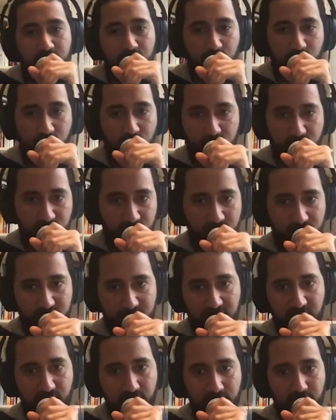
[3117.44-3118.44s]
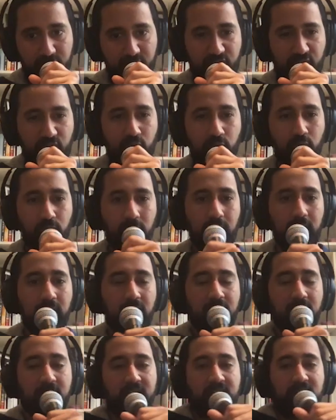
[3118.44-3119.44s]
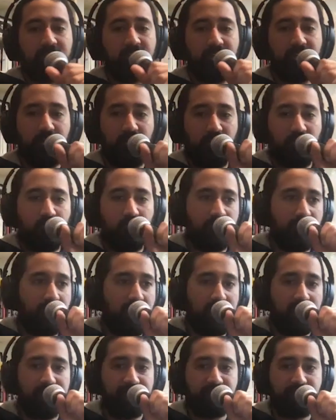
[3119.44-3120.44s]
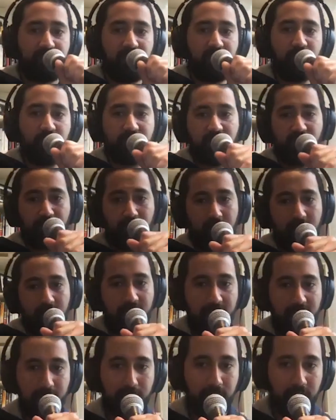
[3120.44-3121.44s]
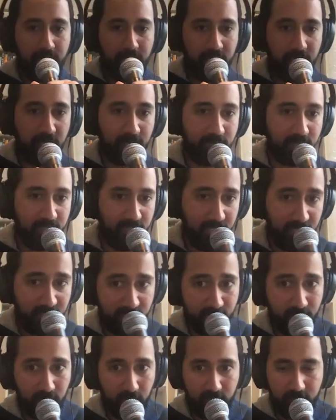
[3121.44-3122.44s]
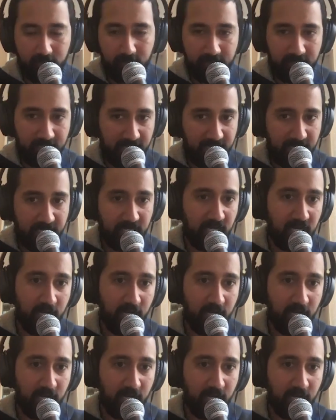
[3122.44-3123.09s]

when you go to, you think about school, you know, you think about like mugging up a textbook, like mm.